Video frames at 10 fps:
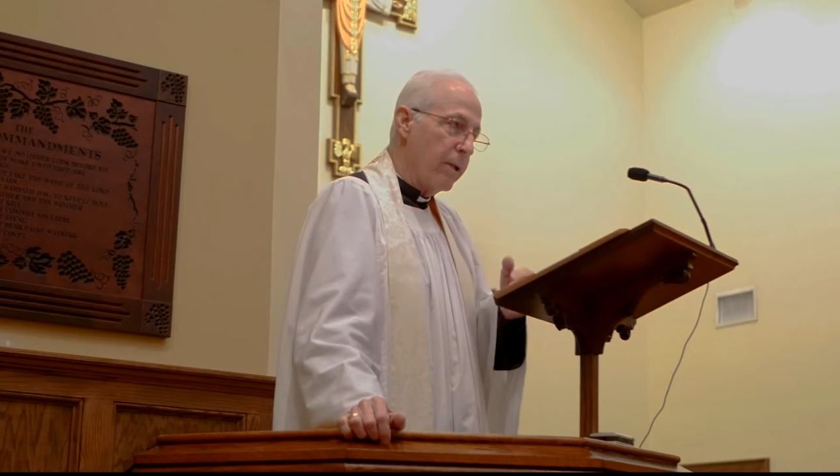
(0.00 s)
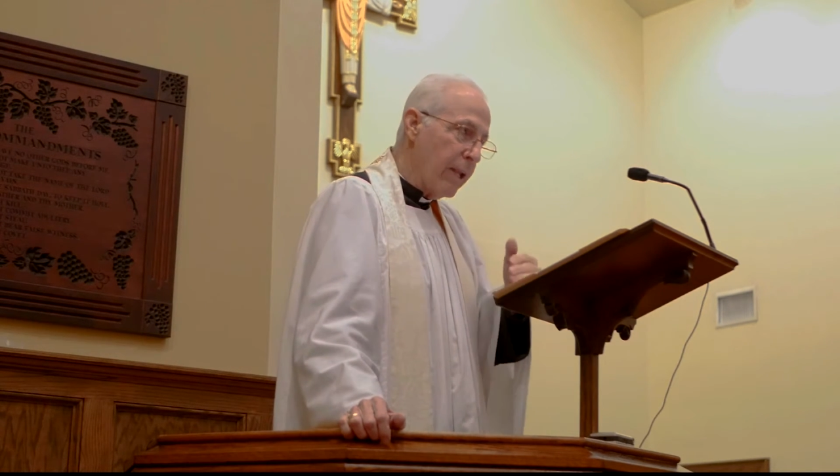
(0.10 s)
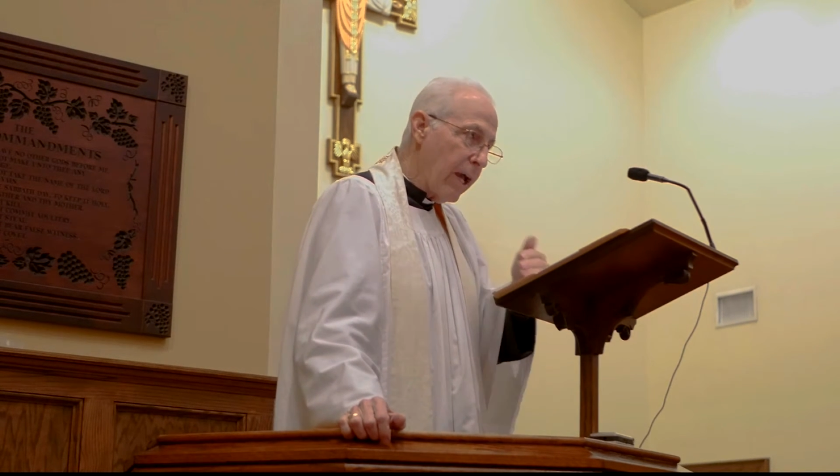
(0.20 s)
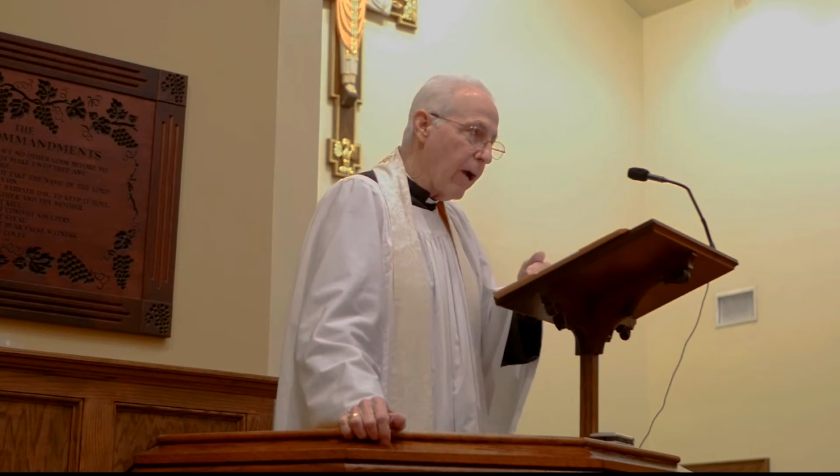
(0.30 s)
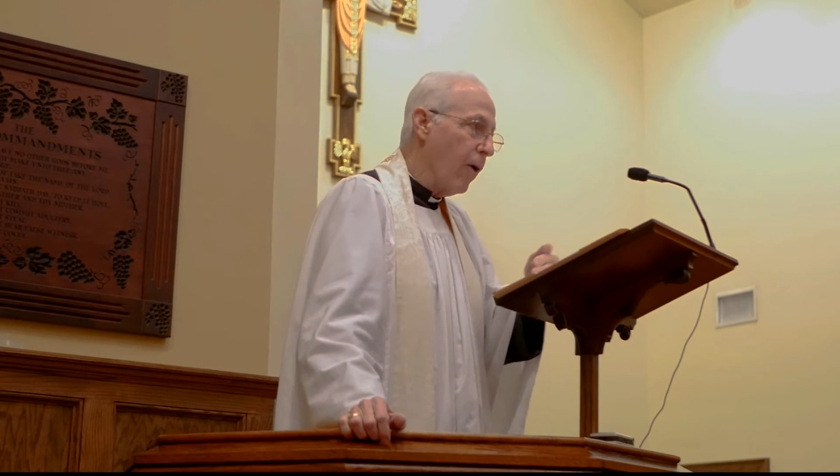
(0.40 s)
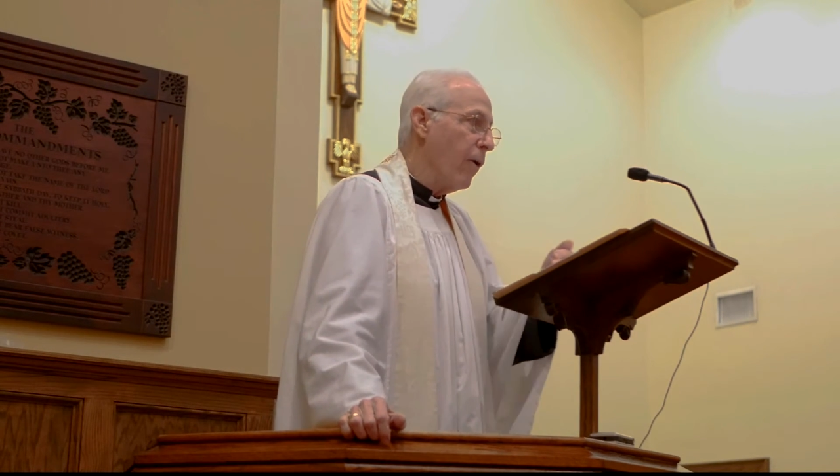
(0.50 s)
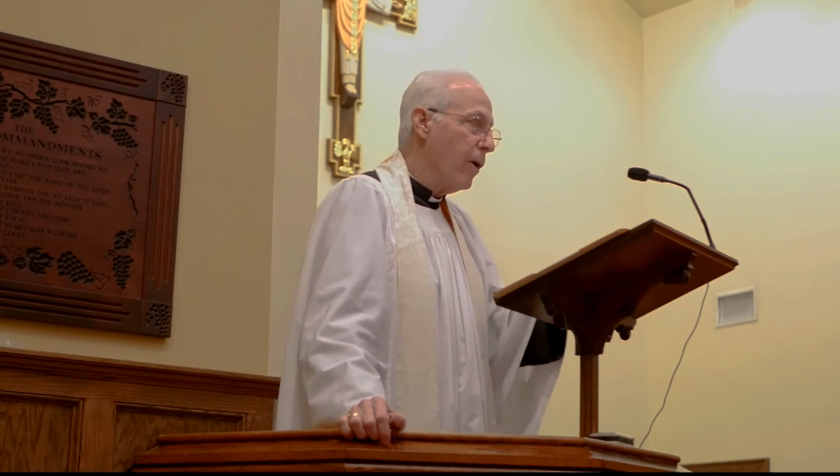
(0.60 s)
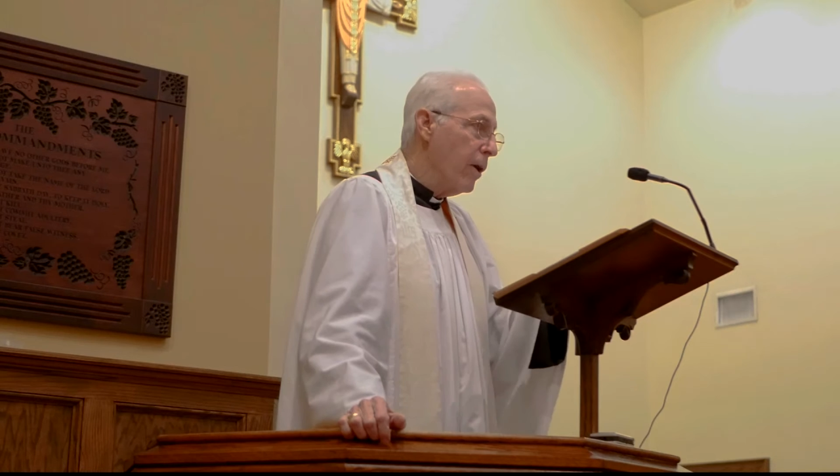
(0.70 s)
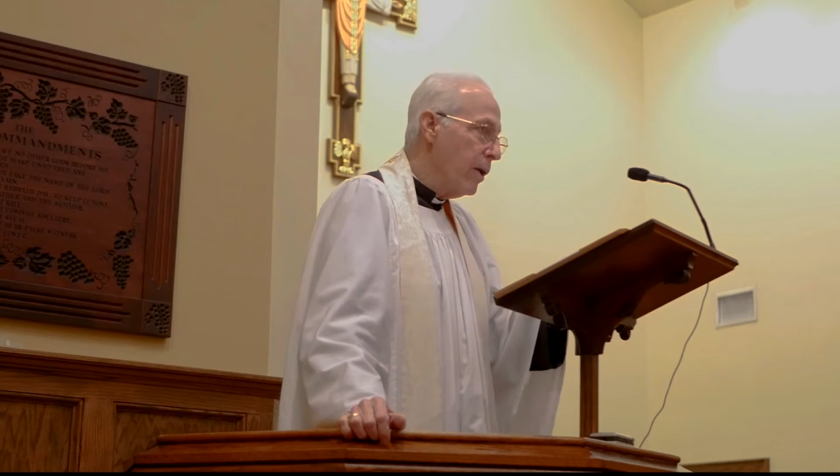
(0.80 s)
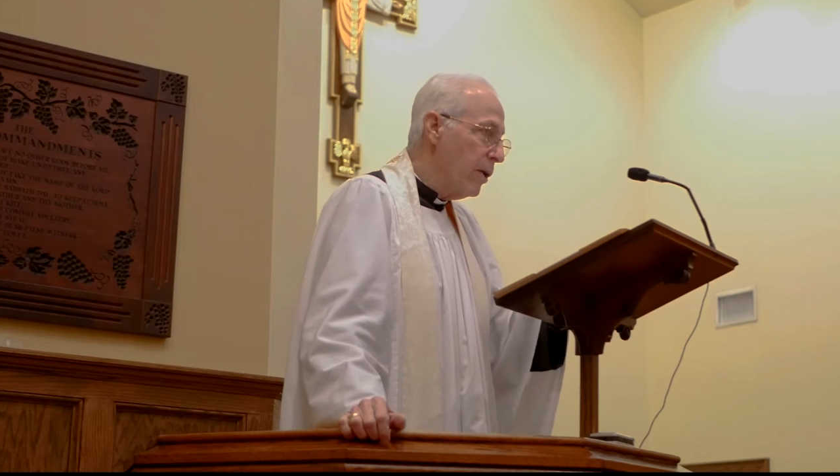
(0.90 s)
Now
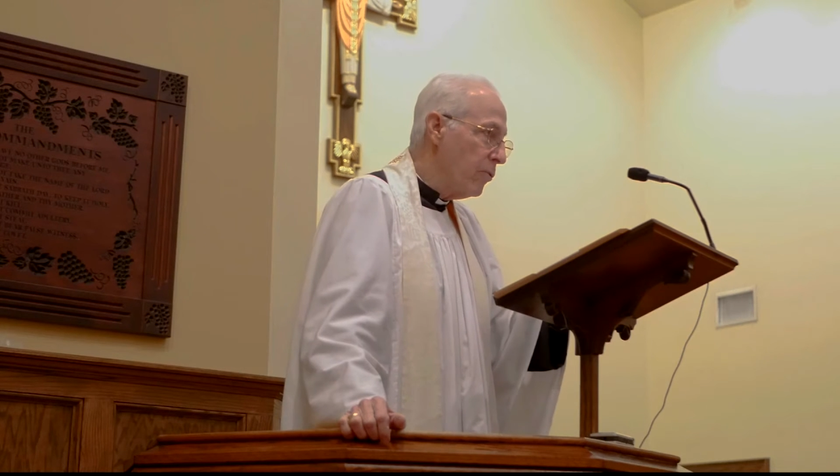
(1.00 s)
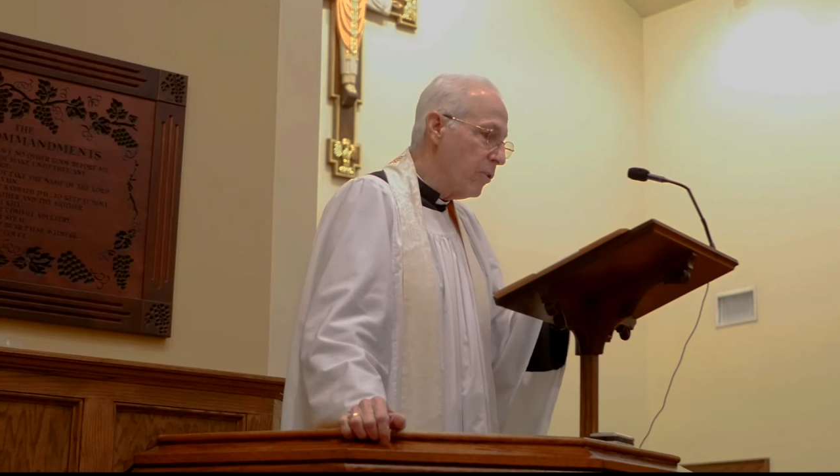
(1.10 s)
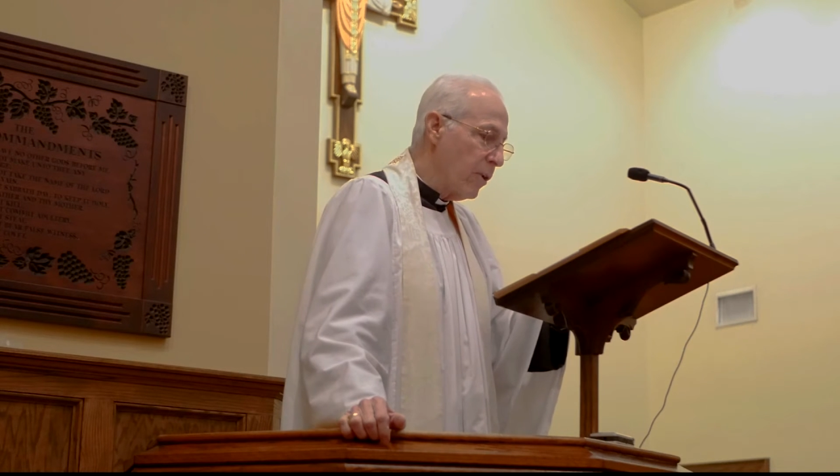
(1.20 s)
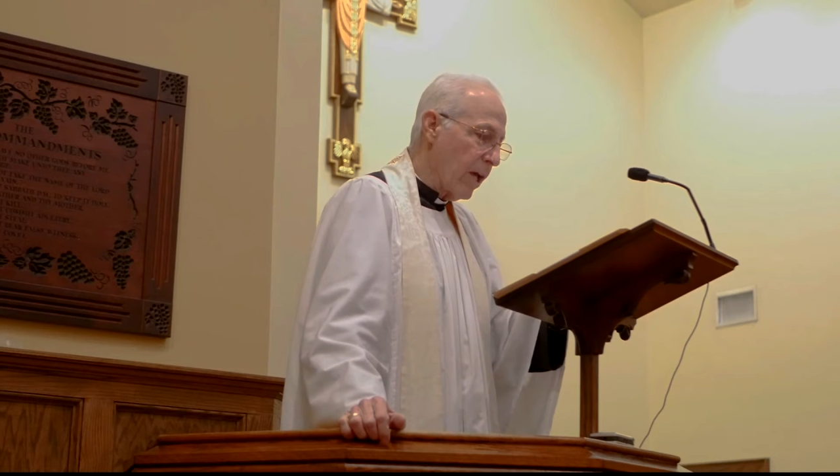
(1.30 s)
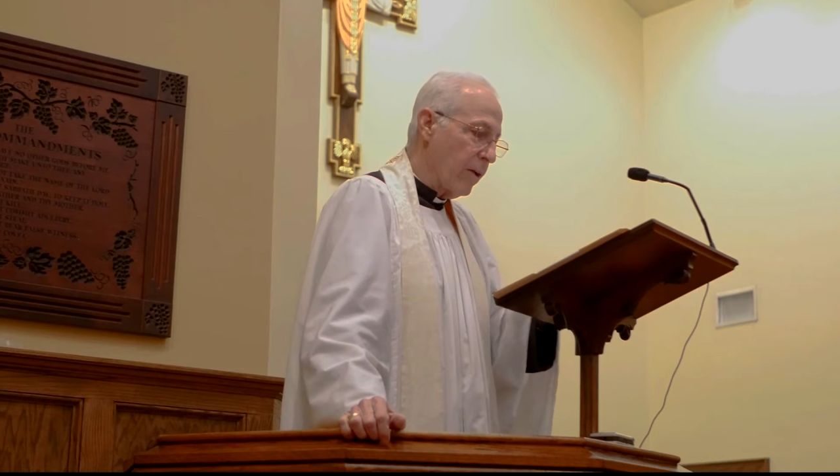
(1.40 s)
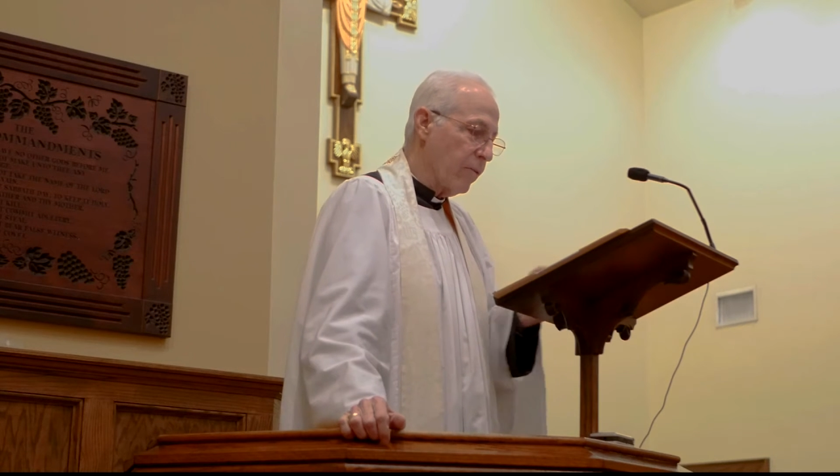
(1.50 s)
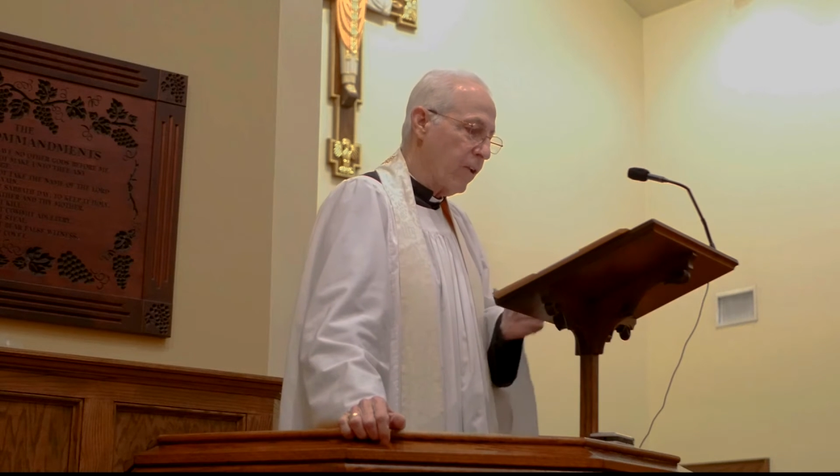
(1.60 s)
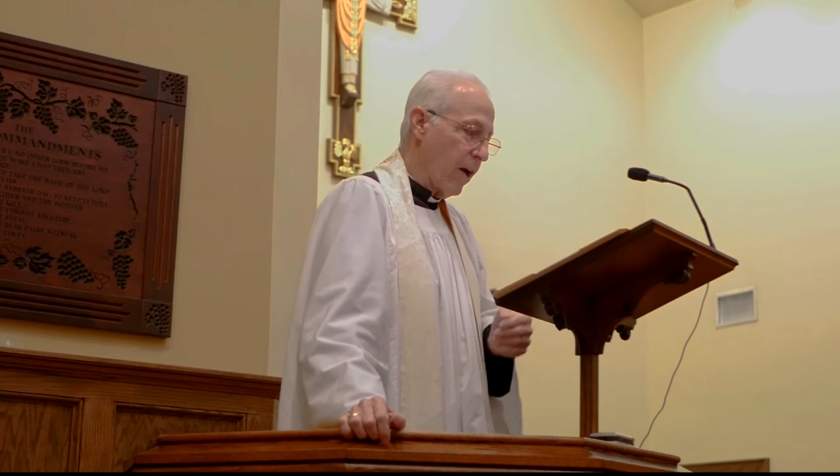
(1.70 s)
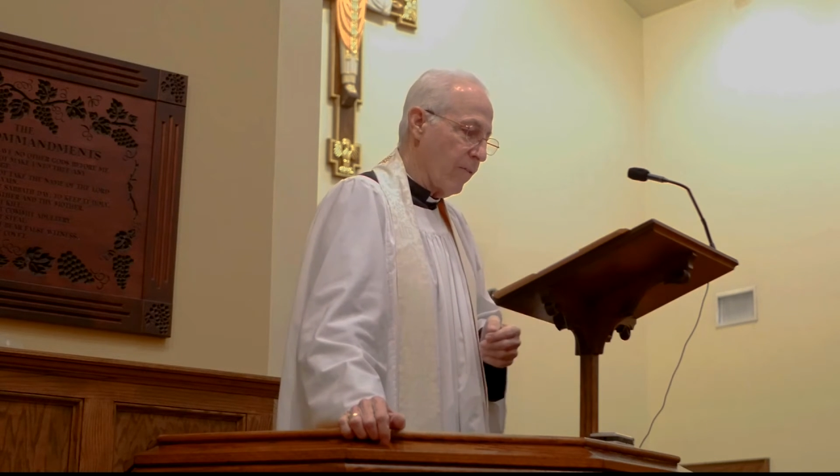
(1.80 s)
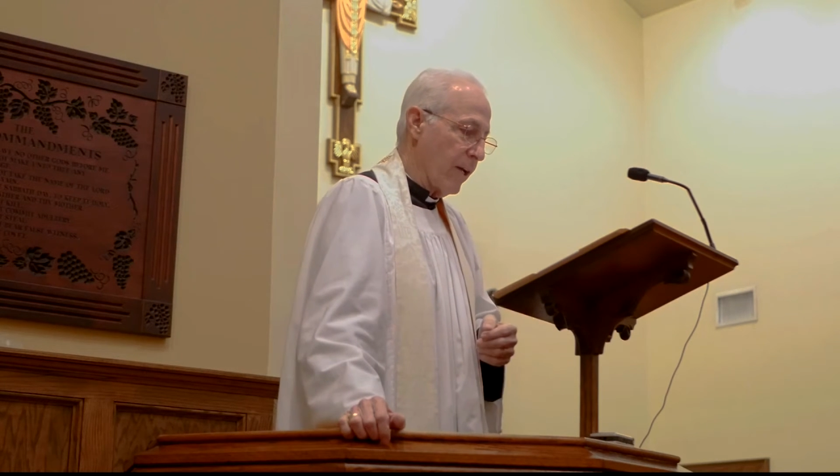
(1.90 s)
is the day of
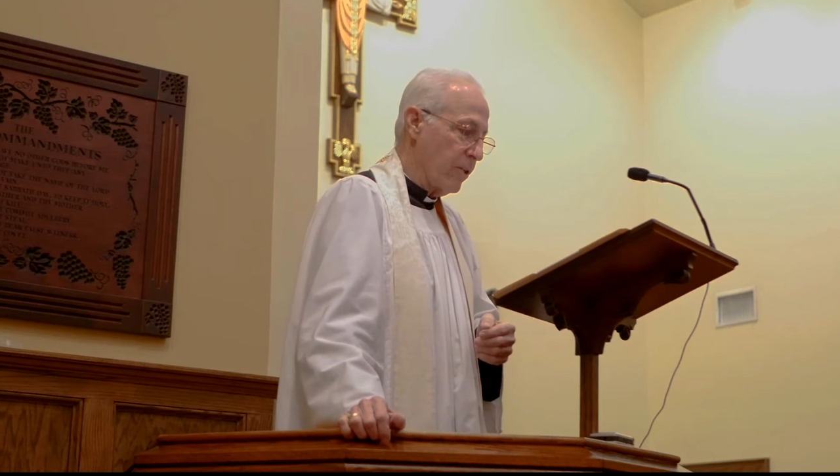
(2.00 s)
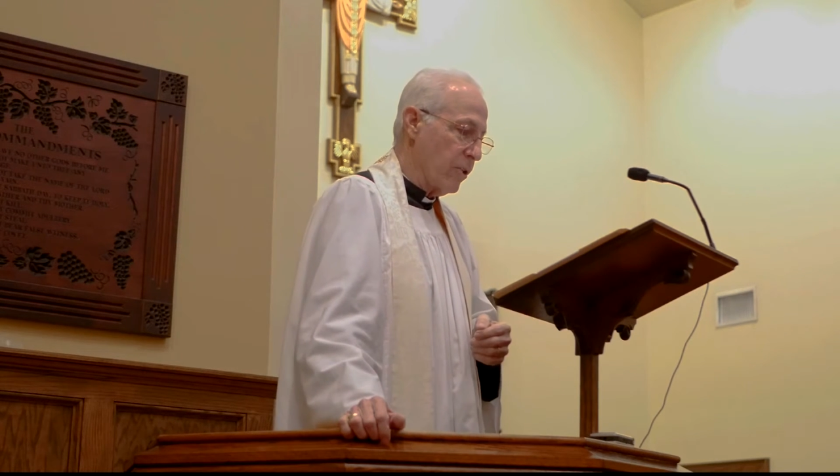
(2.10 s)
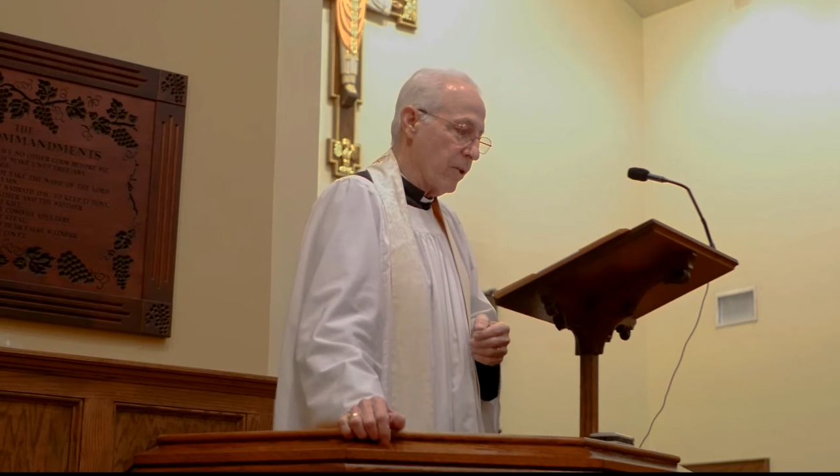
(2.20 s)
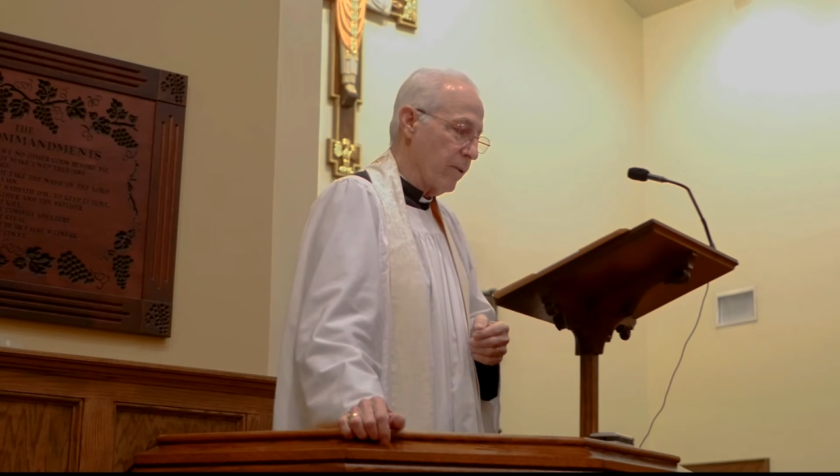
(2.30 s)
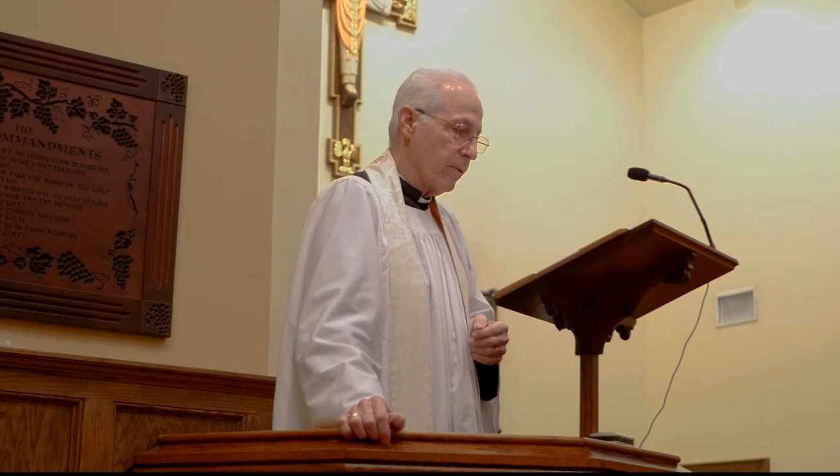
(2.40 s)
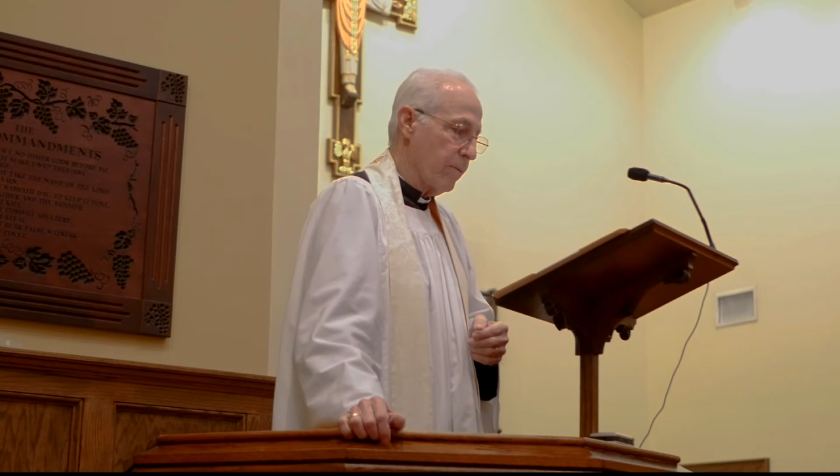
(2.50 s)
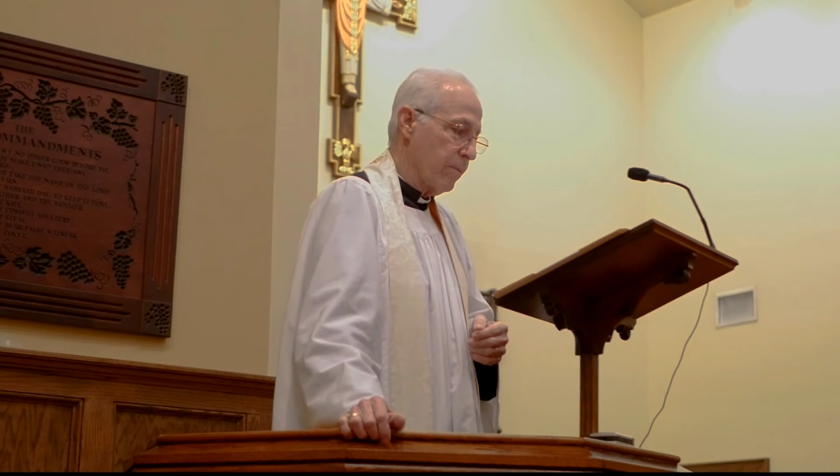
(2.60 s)
salvation.